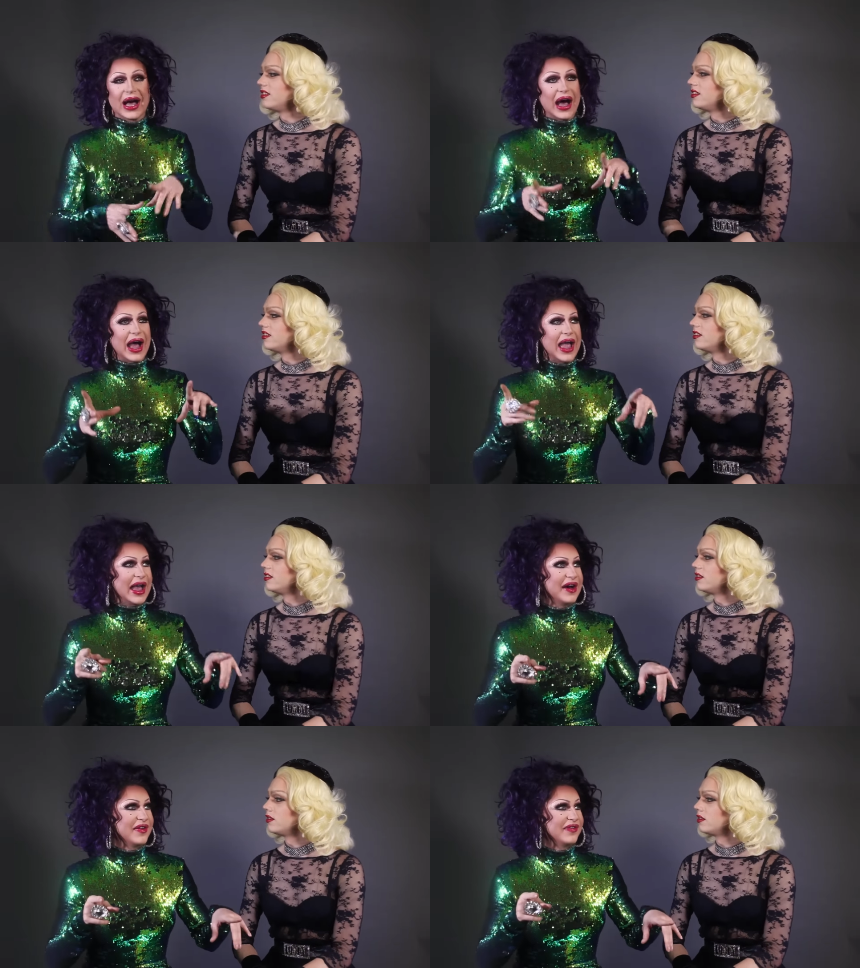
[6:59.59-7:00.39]
Speaker 1: I
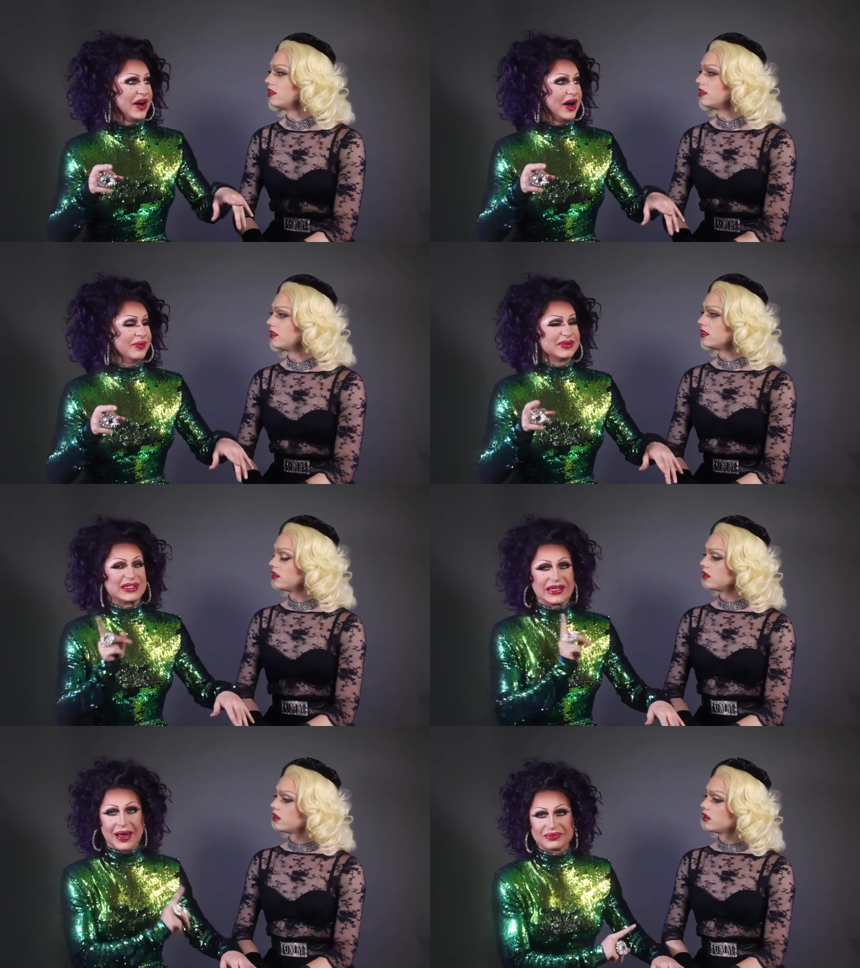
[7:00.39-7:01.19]
have um,
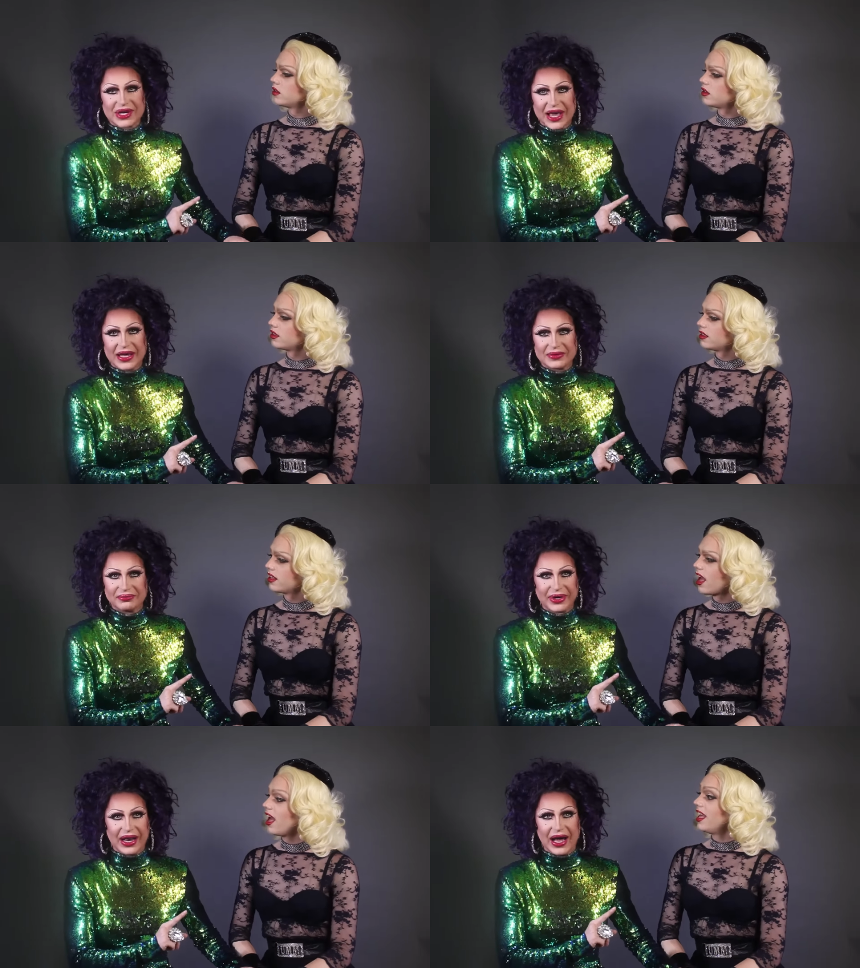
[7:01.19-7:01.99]
Snapchat,
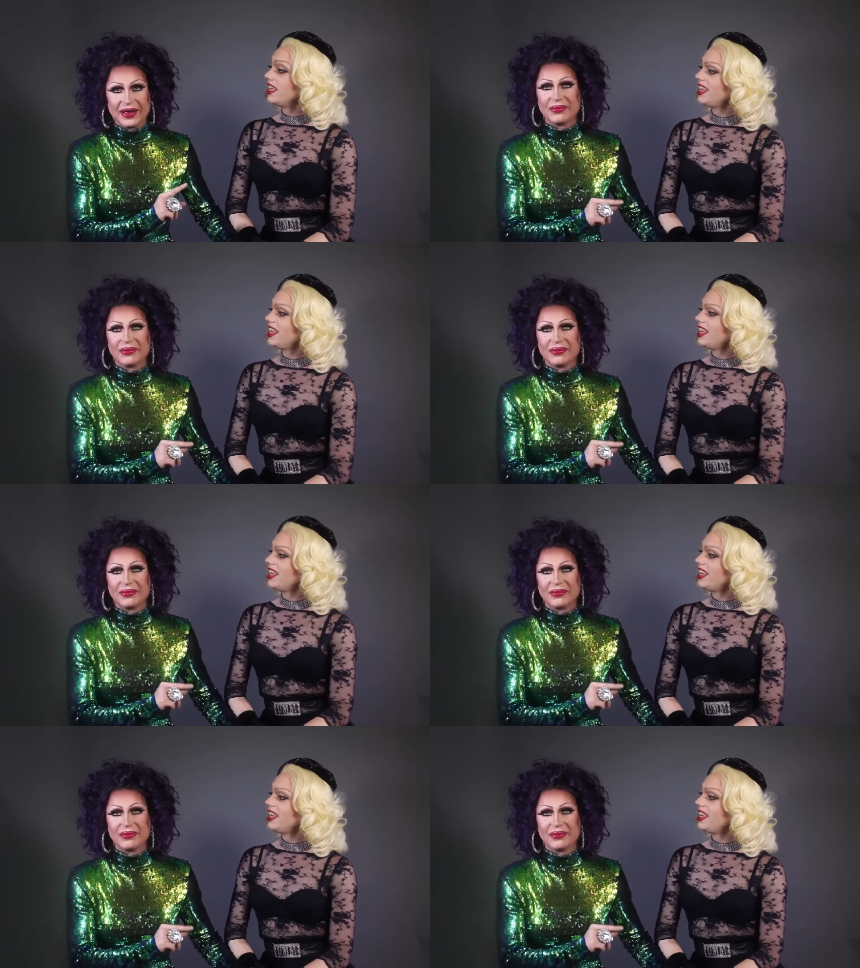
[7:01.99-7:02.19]
but I'm